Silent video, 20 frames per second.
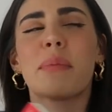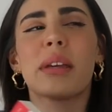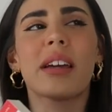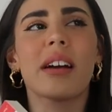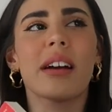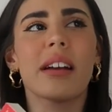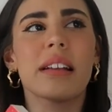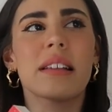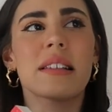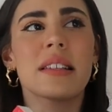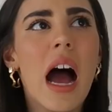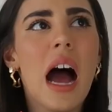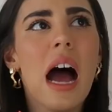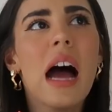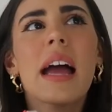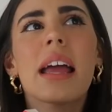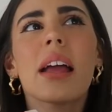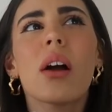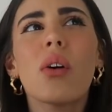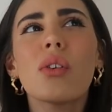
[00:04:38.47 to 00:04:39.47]
because
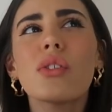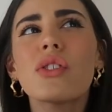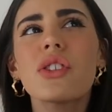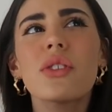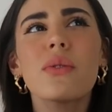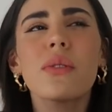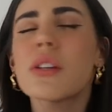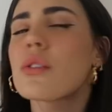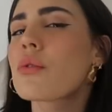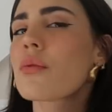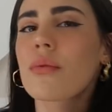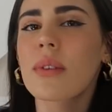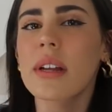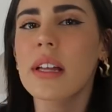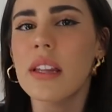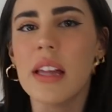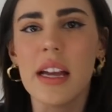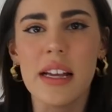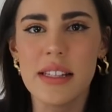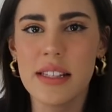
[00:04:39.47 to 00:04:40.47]
I also didn't
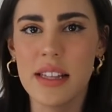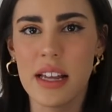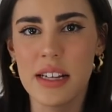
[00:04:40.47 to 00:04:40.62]
realize